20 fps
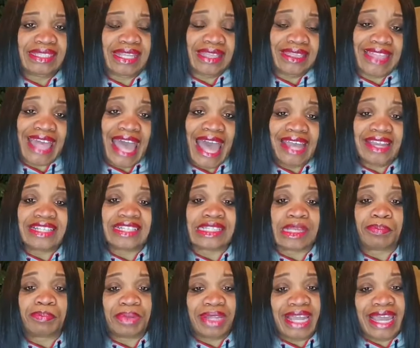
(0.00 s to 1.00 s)
that that is
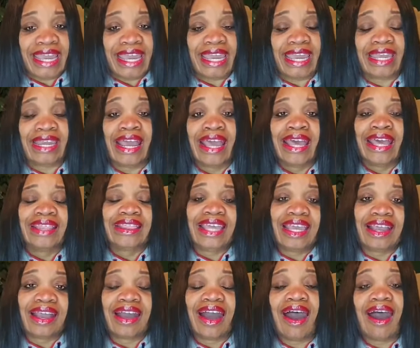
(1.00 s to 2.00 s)
the plan
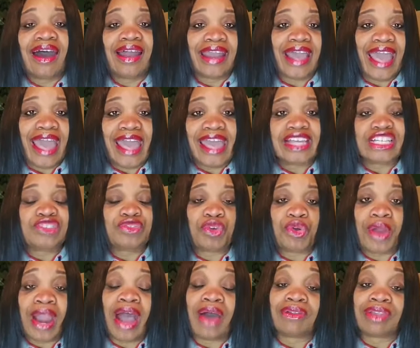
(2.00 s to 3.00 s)
that God has
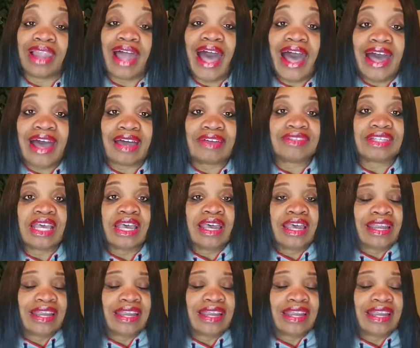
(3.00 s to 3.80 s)
for our lives.